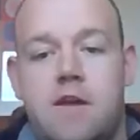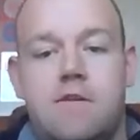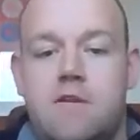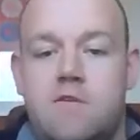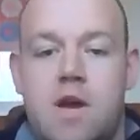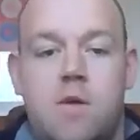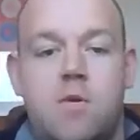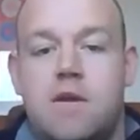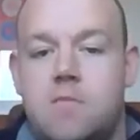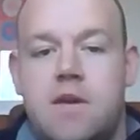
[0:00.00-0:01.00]
Who knows where we're
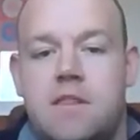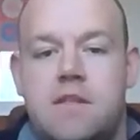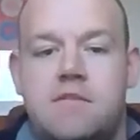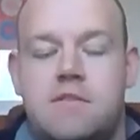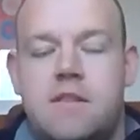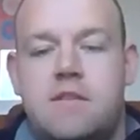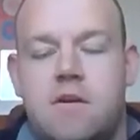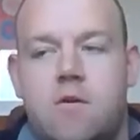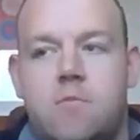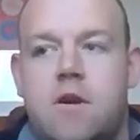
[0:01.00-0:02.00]
going to be in this
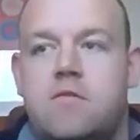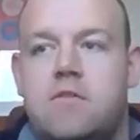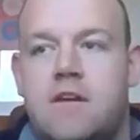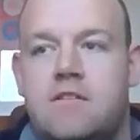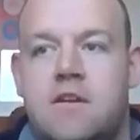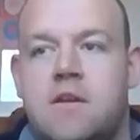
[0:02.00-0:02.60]
whole process?